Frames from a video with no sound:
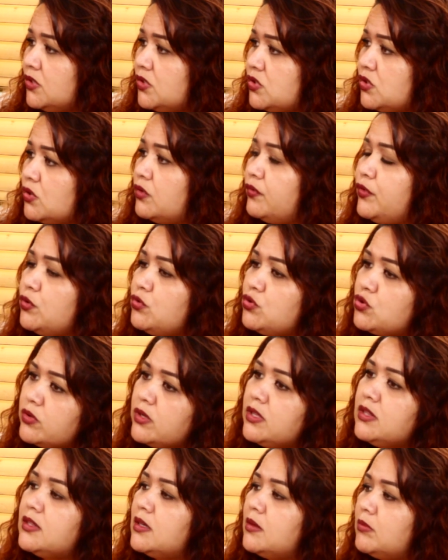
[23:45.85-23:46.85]
So if you
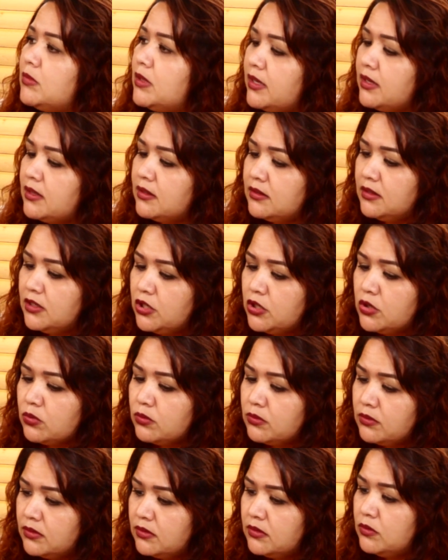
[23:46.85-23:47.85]
treat them like, you know,
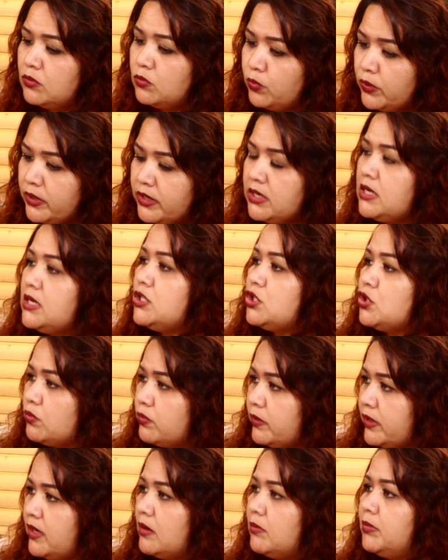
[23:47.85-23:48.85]
we need to
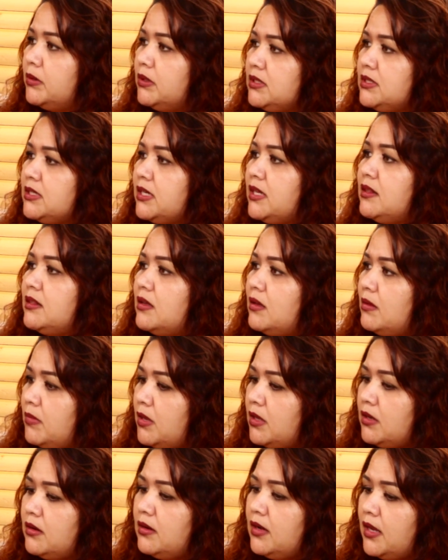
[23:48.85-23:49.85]
rehabilitate them
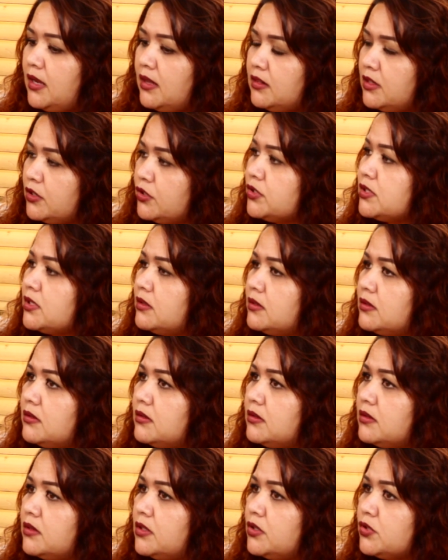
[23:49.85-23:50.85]
and, and there's a
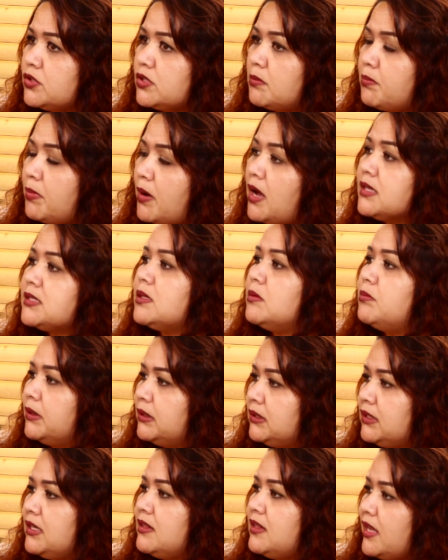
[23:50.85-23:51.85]
there's a
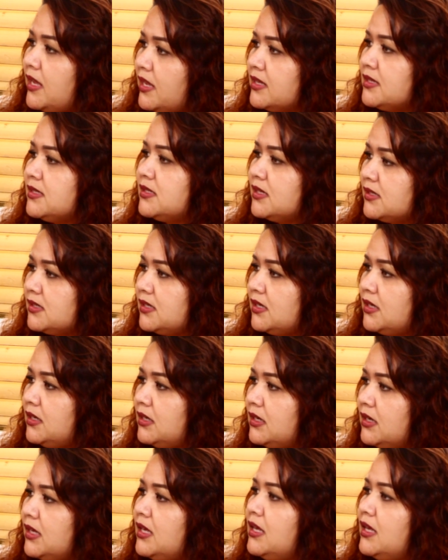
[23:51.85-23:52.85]
possibility they can succeed,